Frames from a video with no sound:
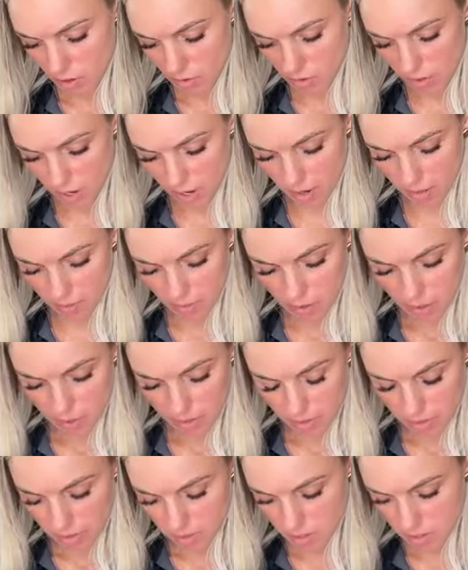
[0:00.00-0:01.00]
Okay.
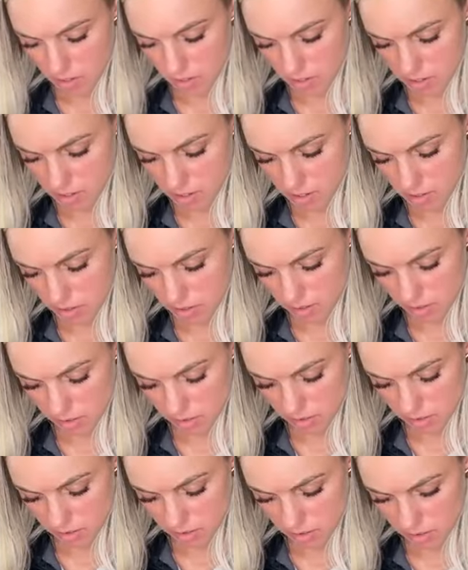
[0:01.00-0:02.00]

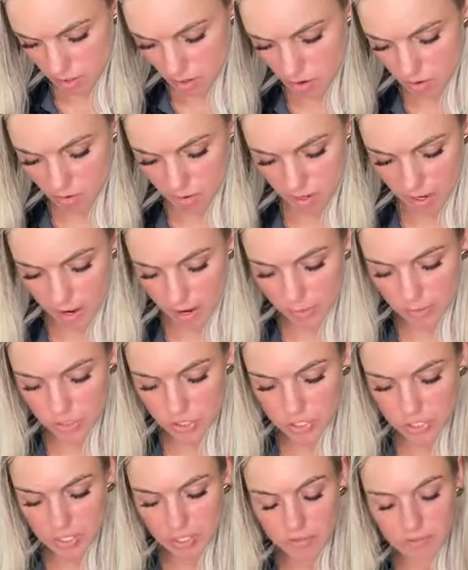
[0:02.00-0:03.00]
I was
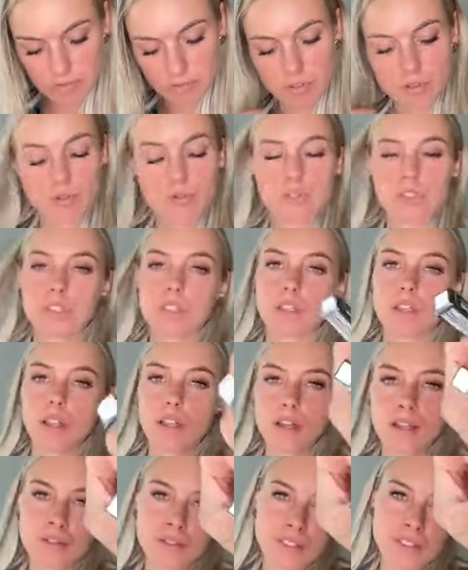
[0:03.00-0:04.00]
just confused.
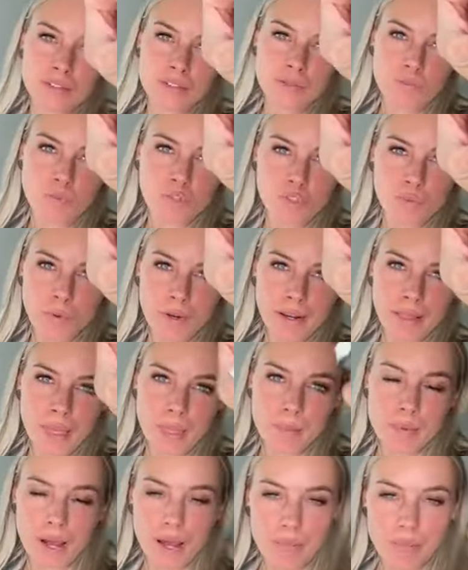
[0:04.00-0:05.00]
This was white
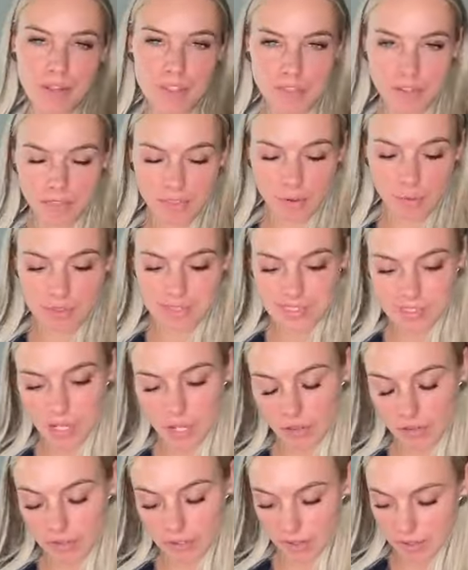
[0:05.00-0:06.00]
at the bottom. I thought that was the
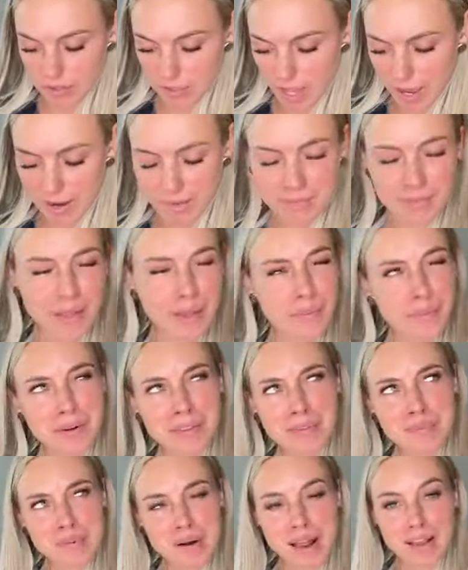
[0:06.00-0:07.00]
color, and it's not. I'm like,
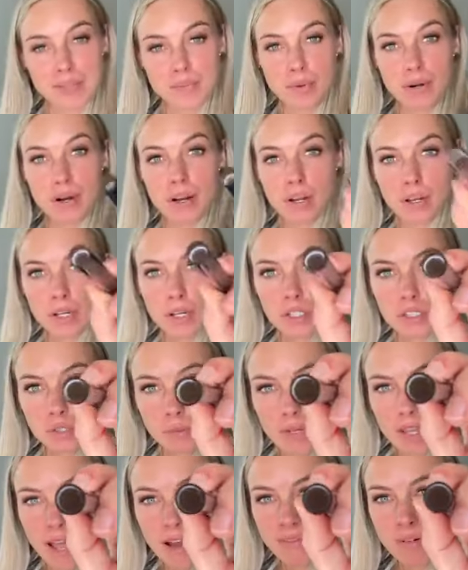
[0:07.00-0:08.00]
what is Prosper?
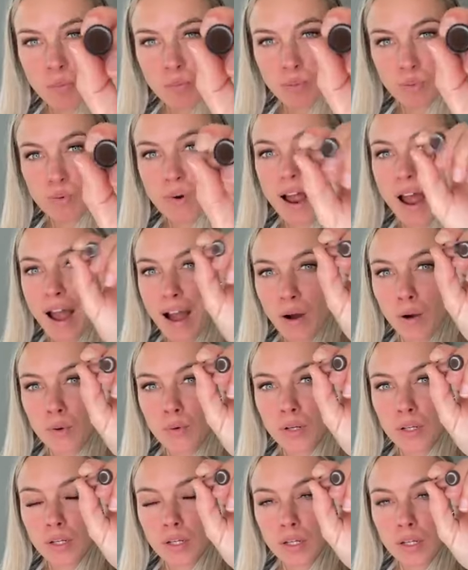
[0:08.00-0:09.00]
So we have a
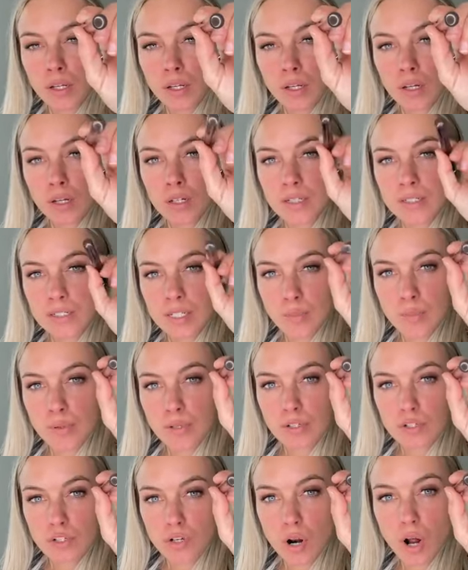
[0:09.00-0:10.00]
brown Dip
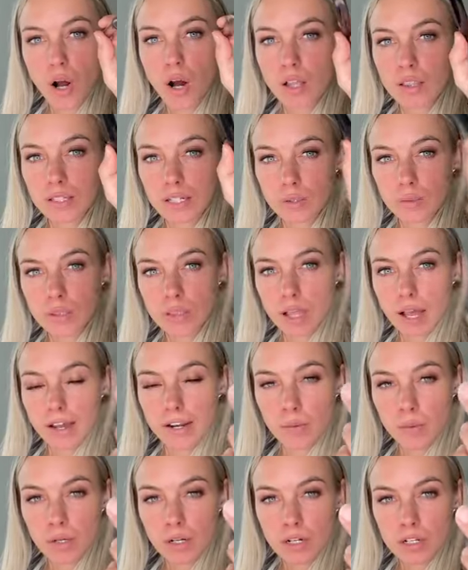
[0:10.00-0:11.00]
and Draw liquid
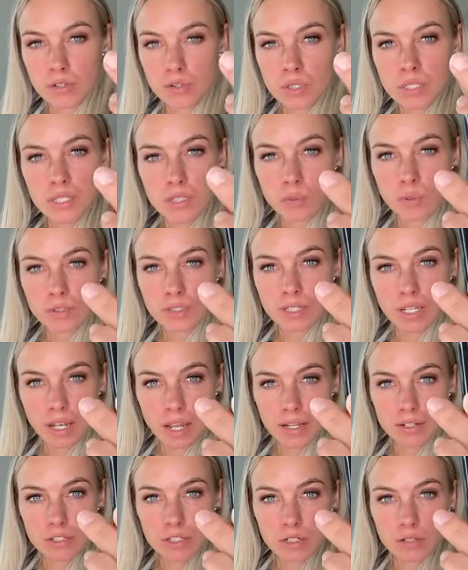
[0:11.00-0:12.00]
liner. We're going to use this one
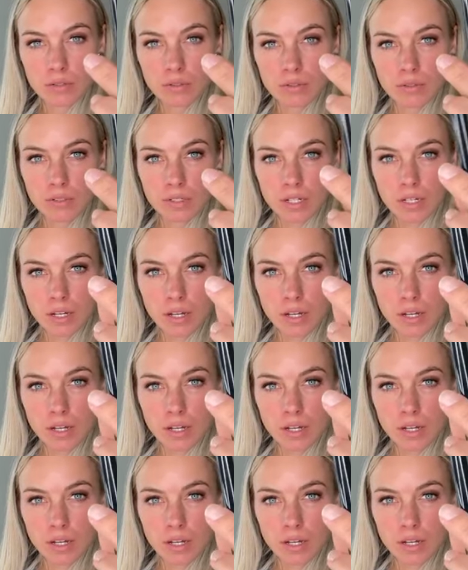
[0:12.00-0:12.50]
today, too.